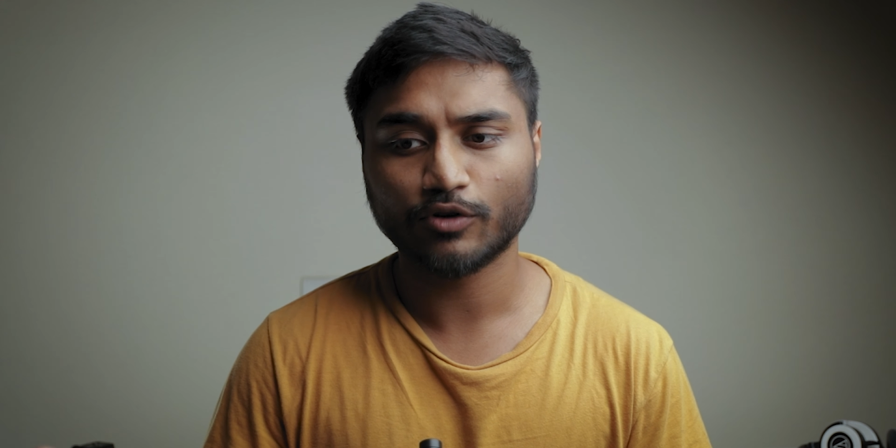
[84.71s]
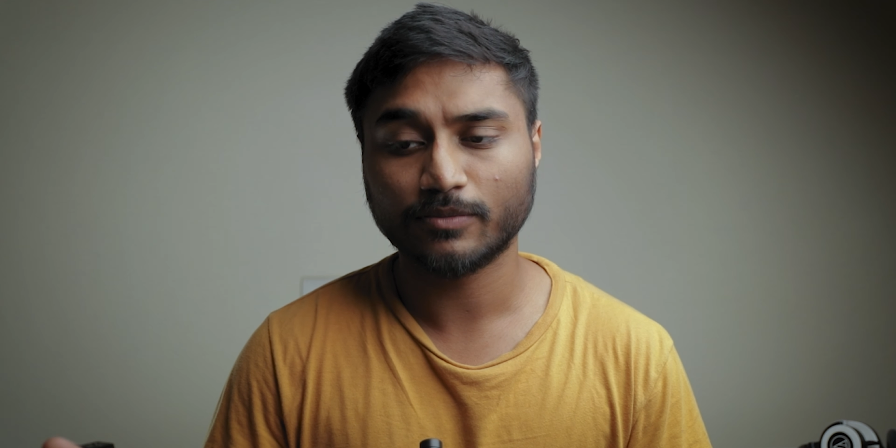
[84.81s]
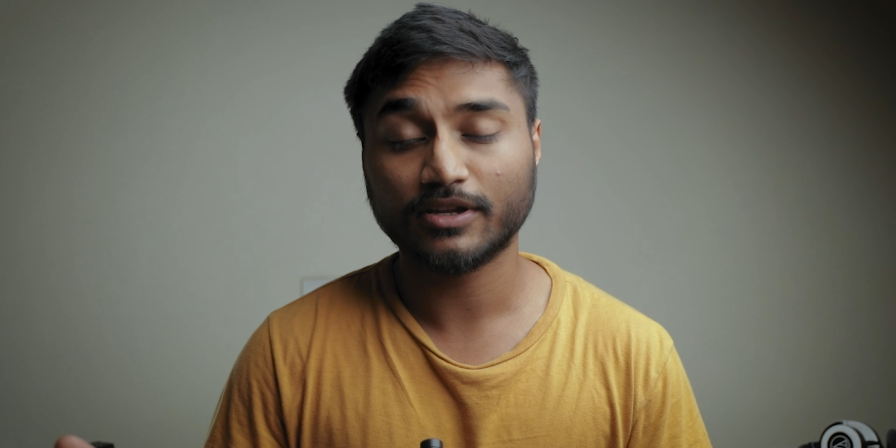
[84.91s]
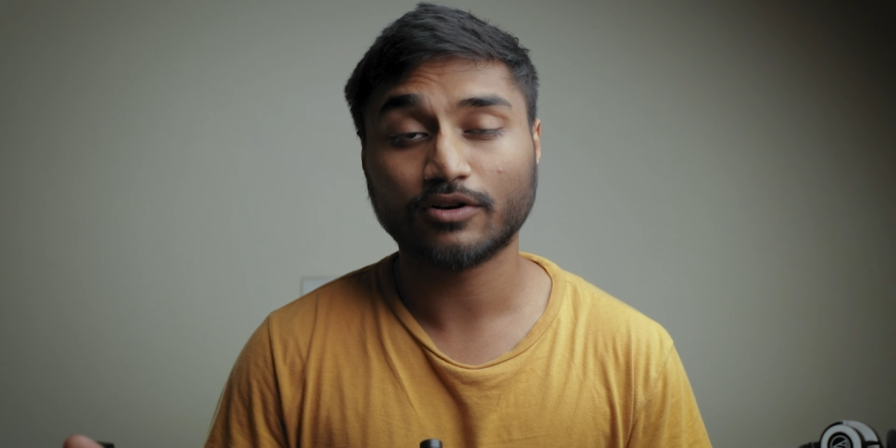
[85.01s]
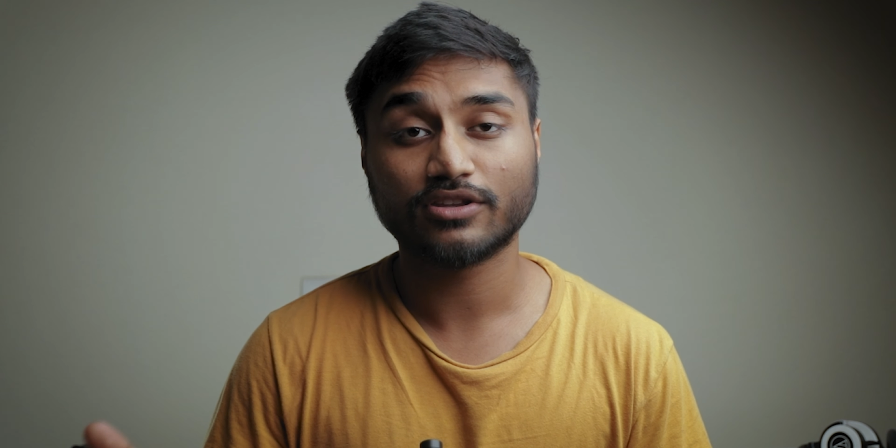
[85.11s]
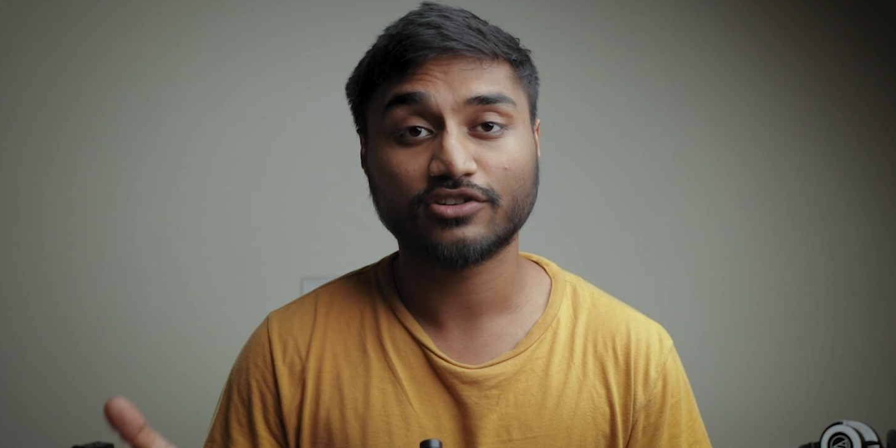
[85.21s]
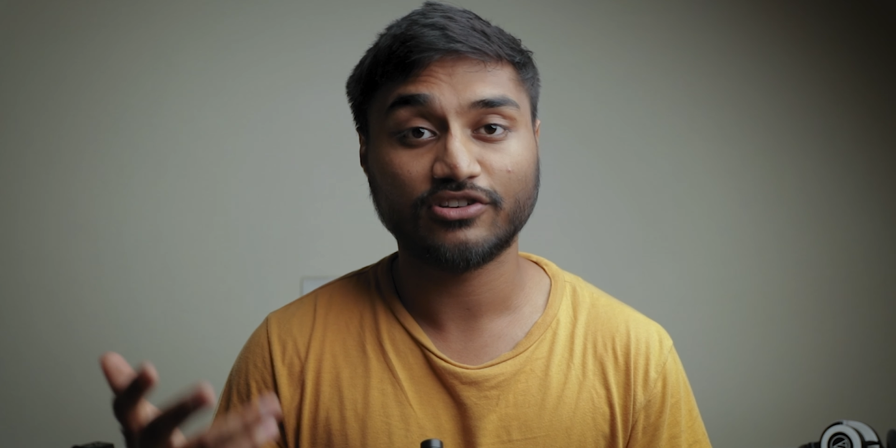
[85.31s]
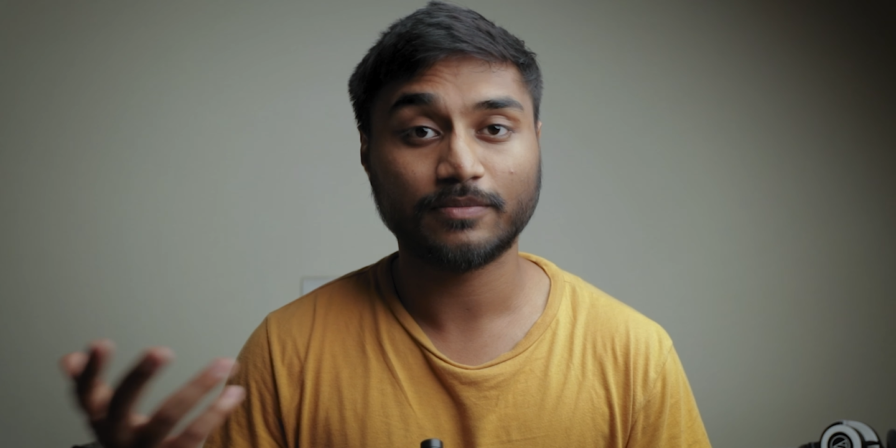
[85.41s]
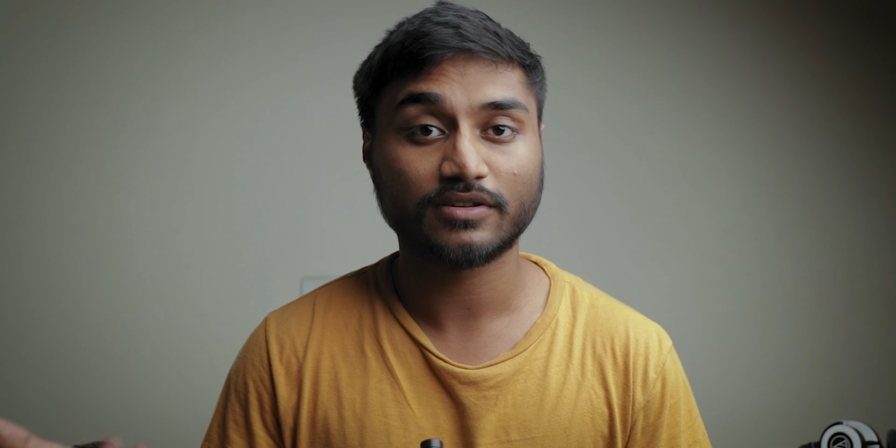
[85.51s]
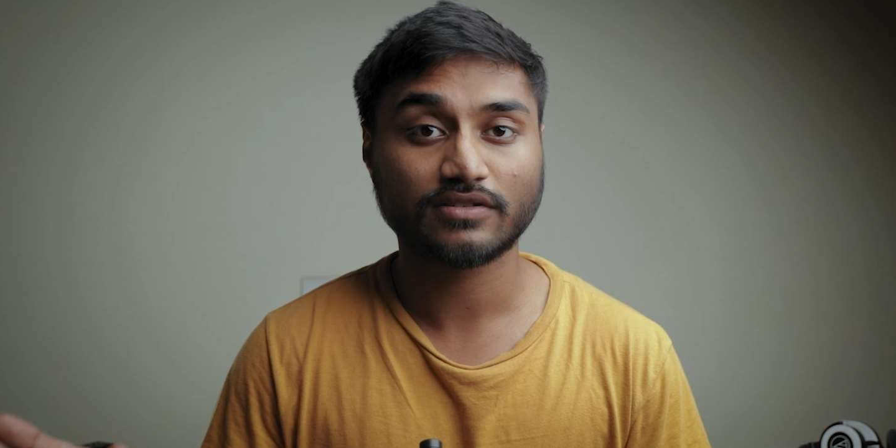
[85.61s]
will be on the
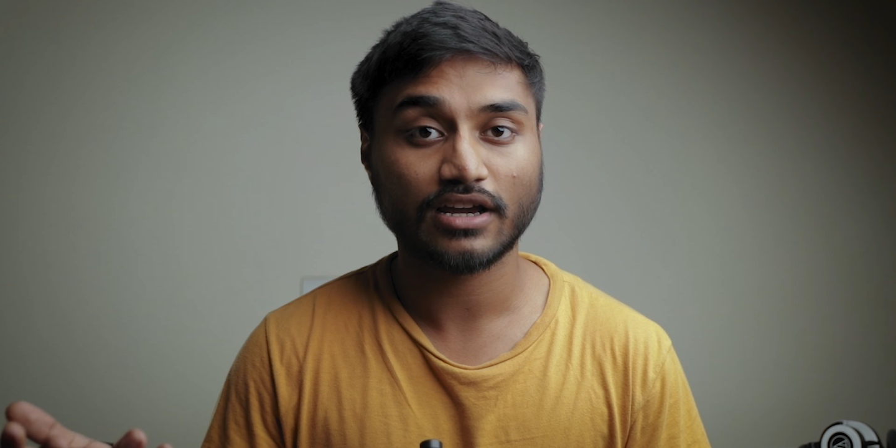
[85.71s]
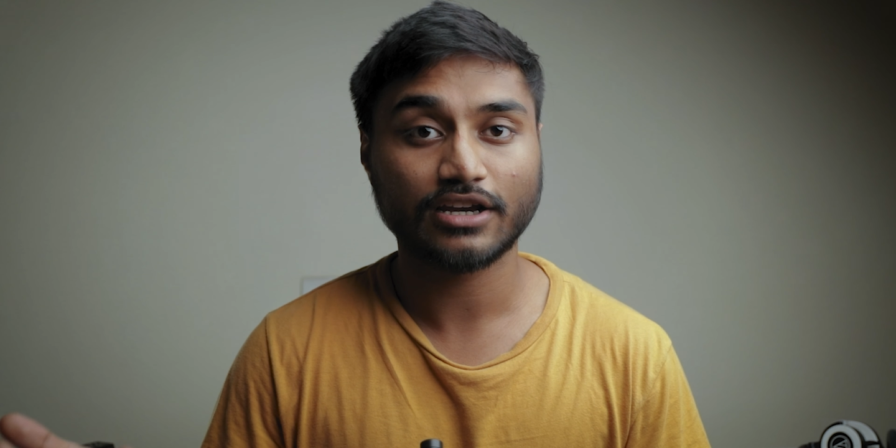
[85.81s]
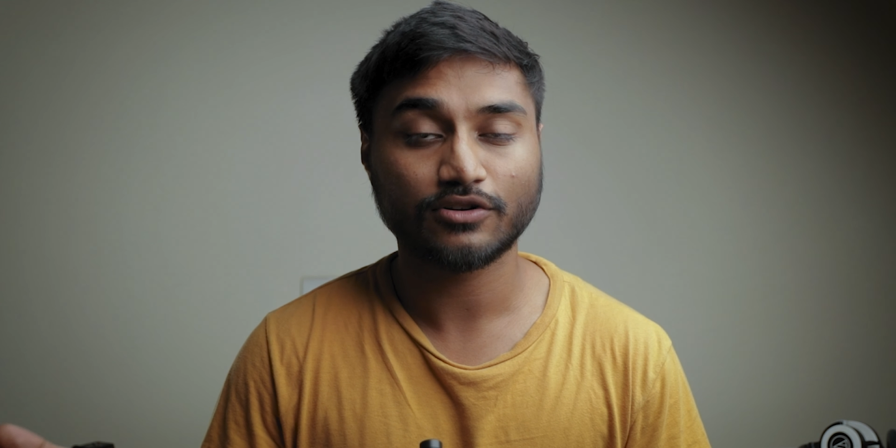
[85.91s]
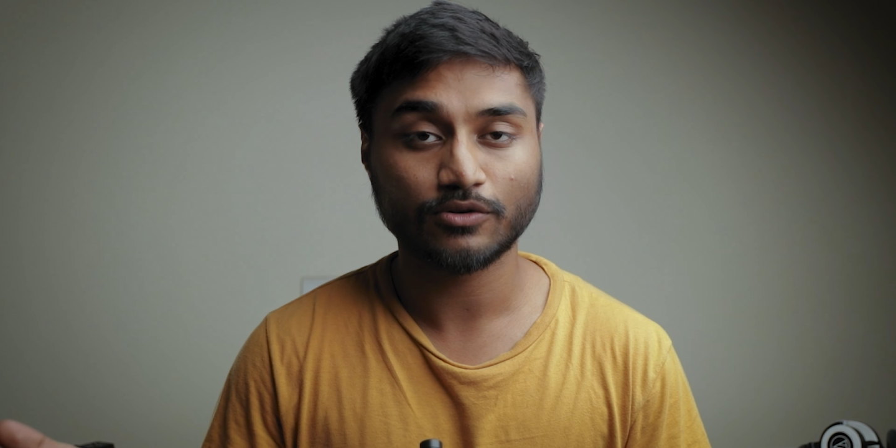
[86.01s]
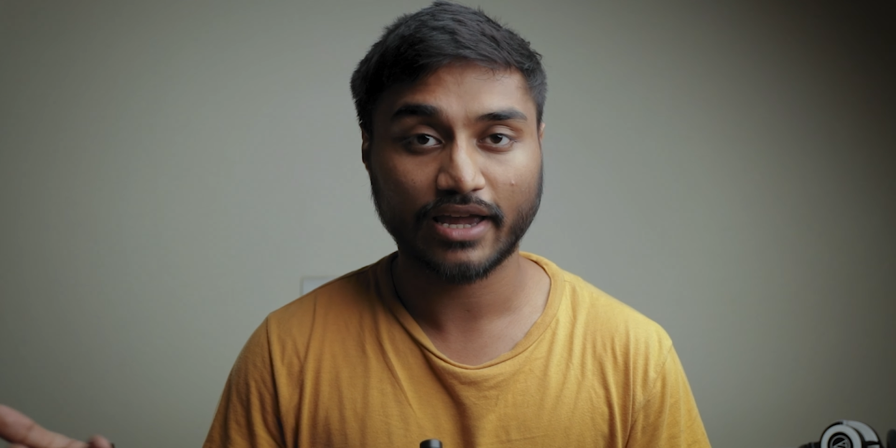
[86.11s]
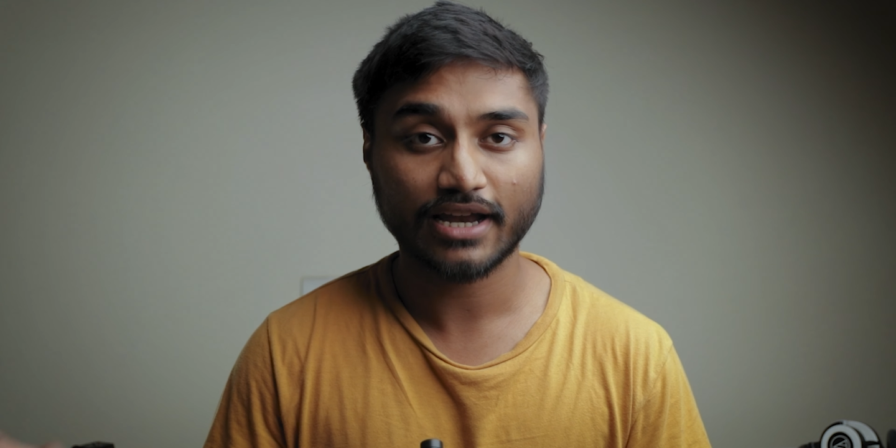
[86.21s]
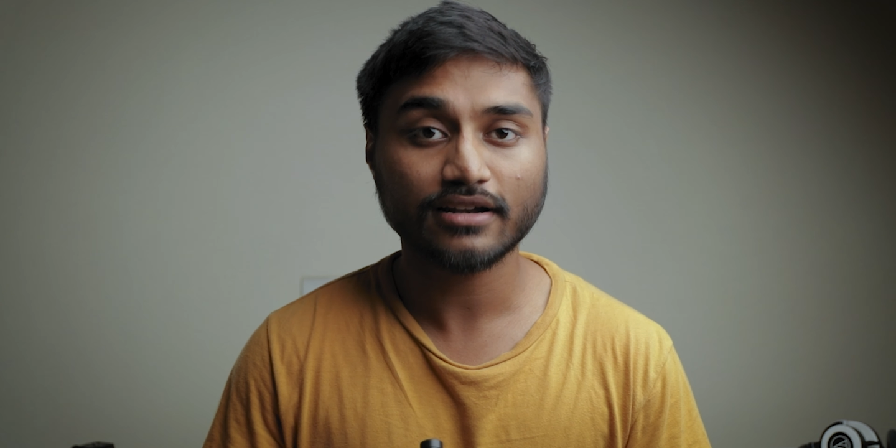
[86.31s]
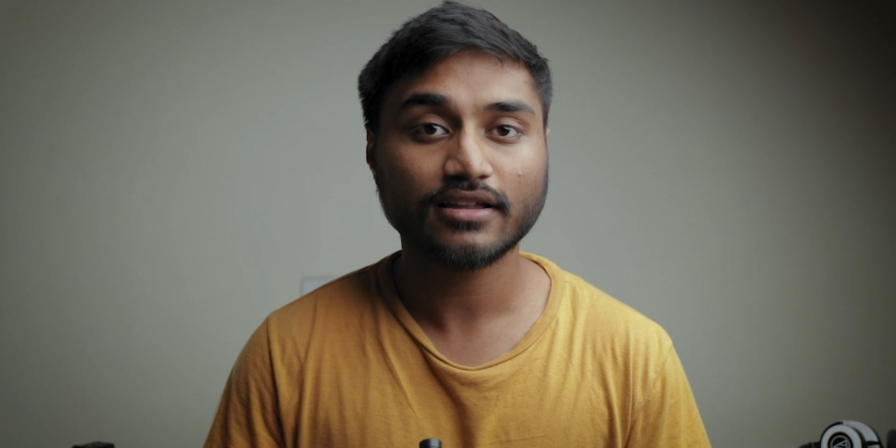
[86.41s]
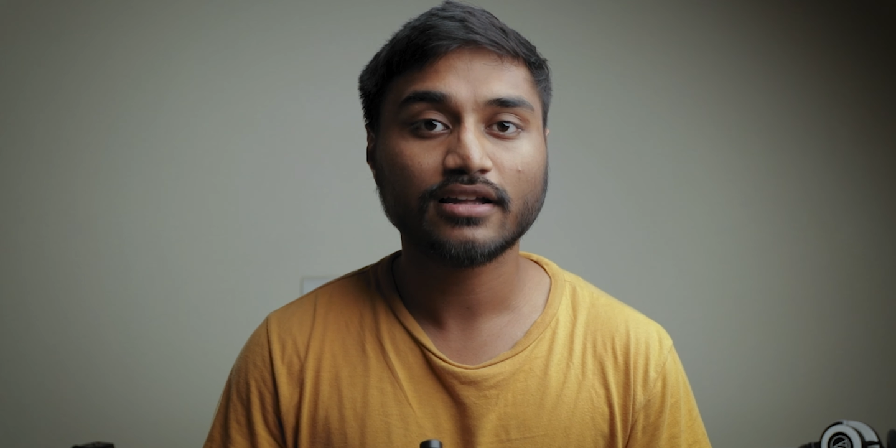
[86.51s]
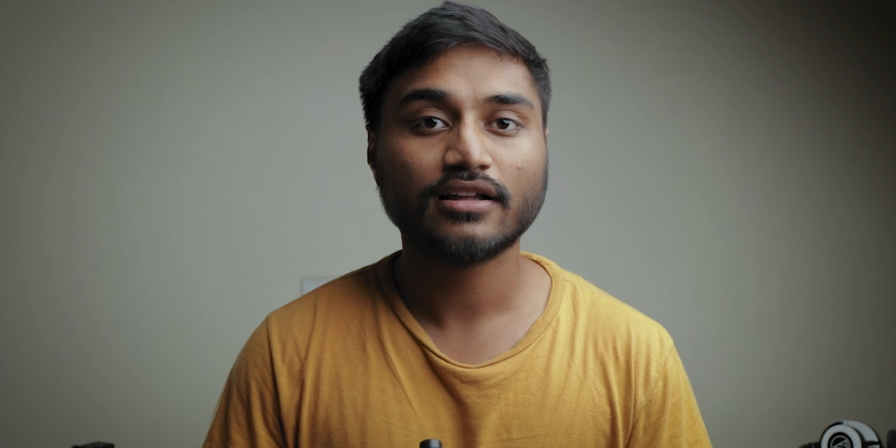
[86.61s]
cheaper side to get